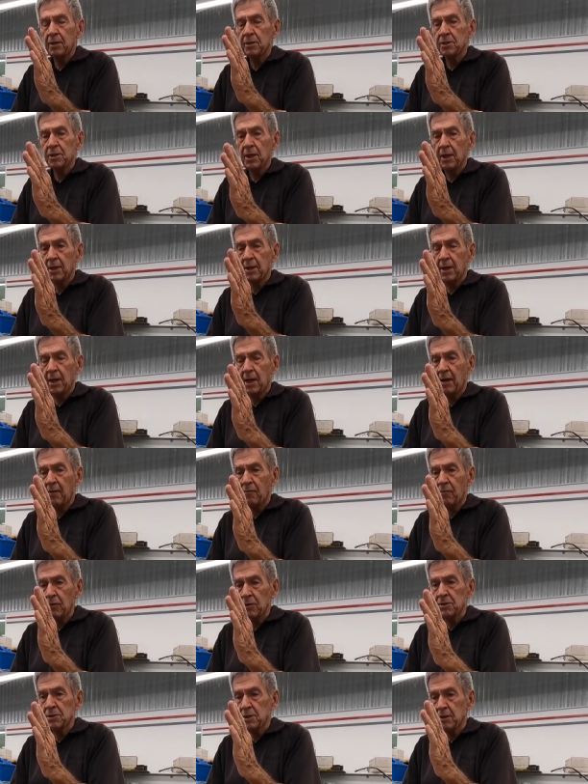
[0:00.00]
A slick doesn't have a
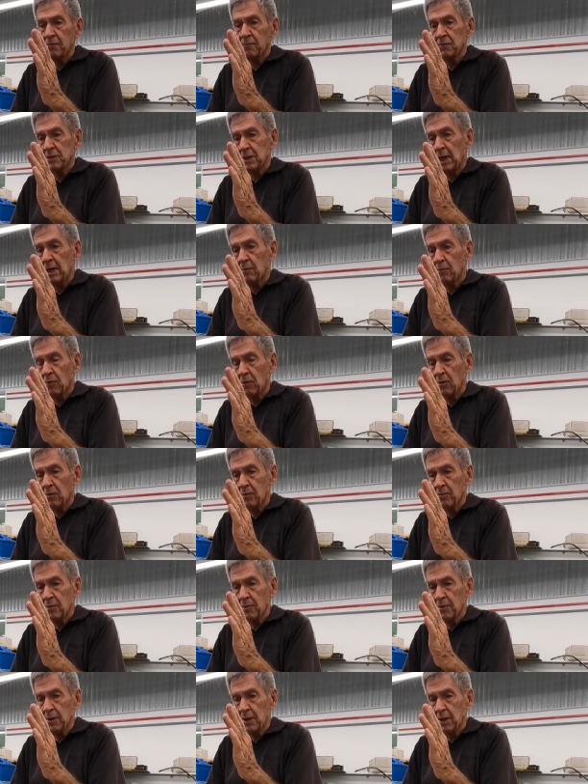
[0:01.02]
real stiff sidewall
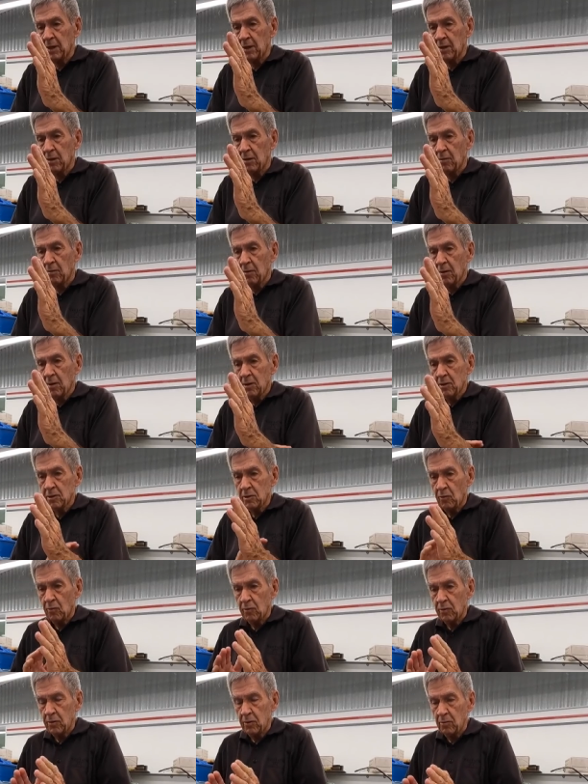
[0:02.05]
on the thing, you know.
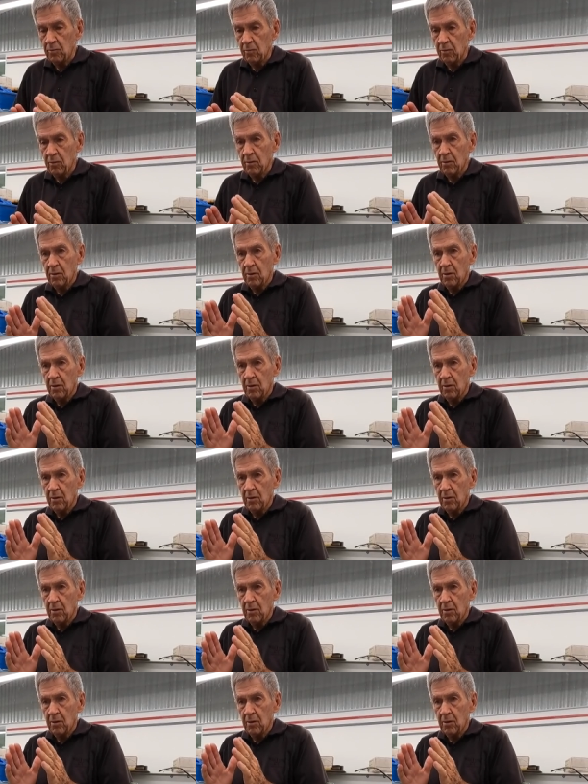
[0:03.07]
So when you